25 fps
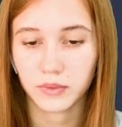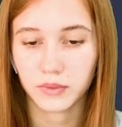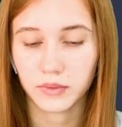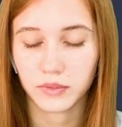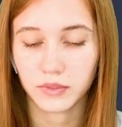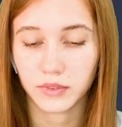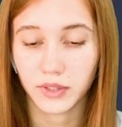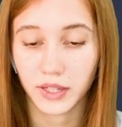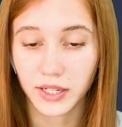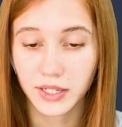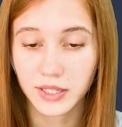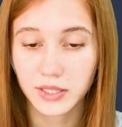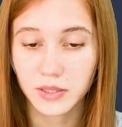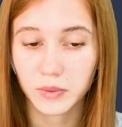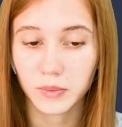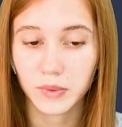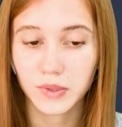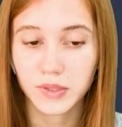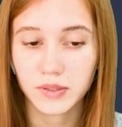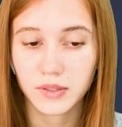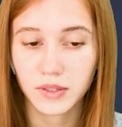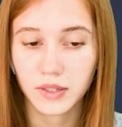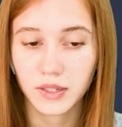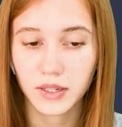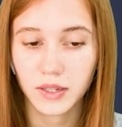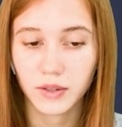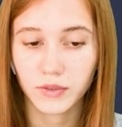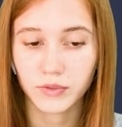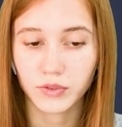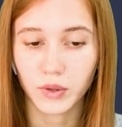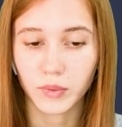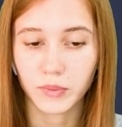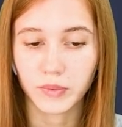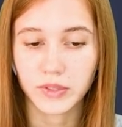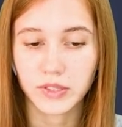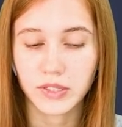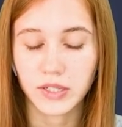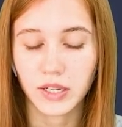next we see
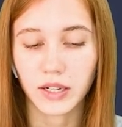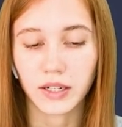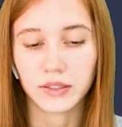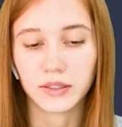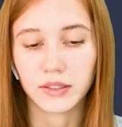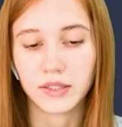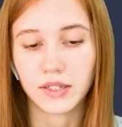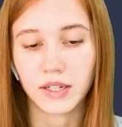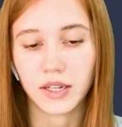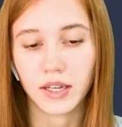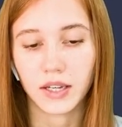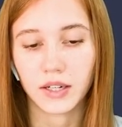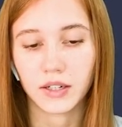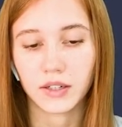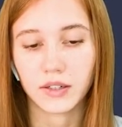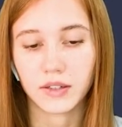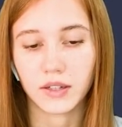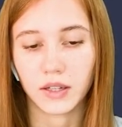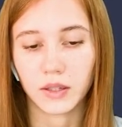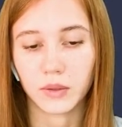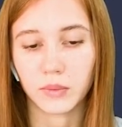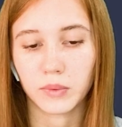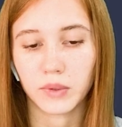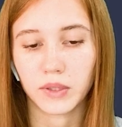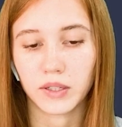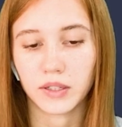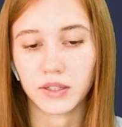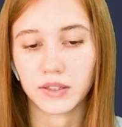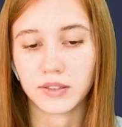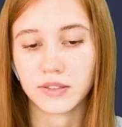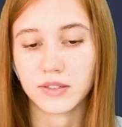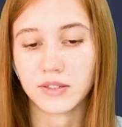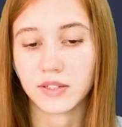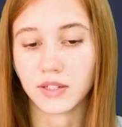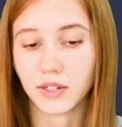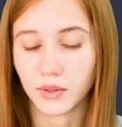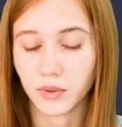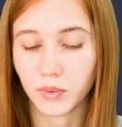from the second indicator that we are at the
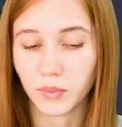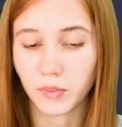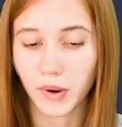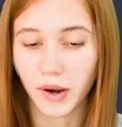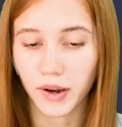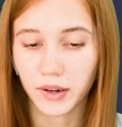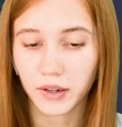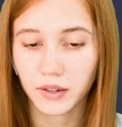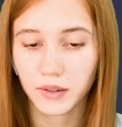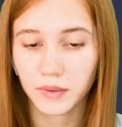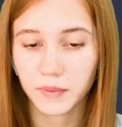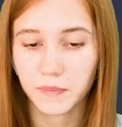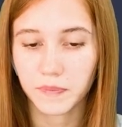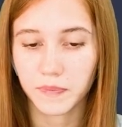0 mark.